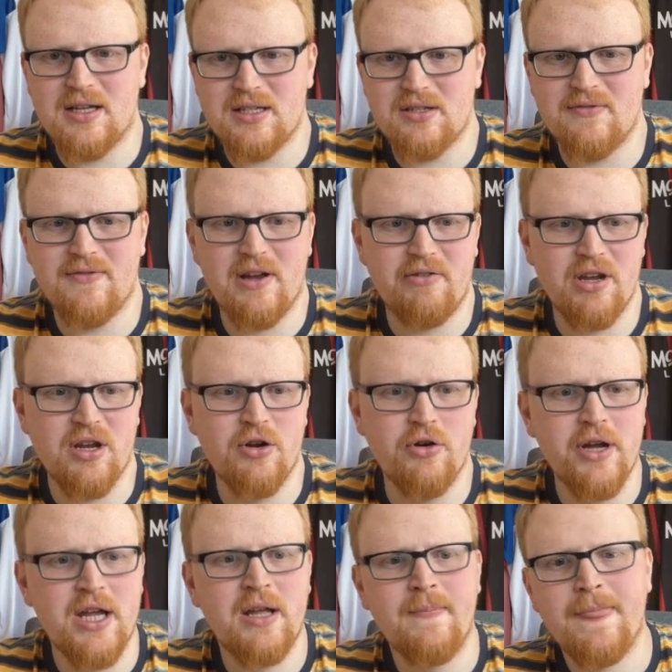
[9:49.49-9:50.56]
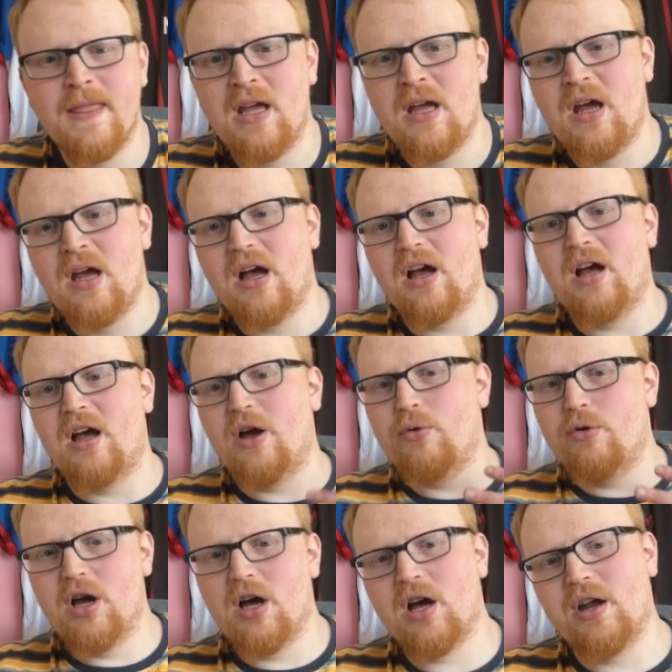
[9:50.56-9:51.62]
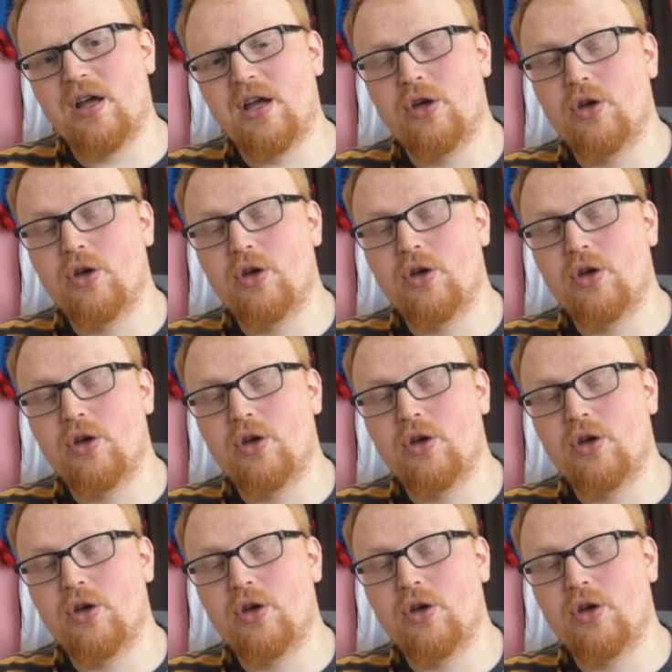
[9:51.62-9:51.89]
That's very annoying. Onana,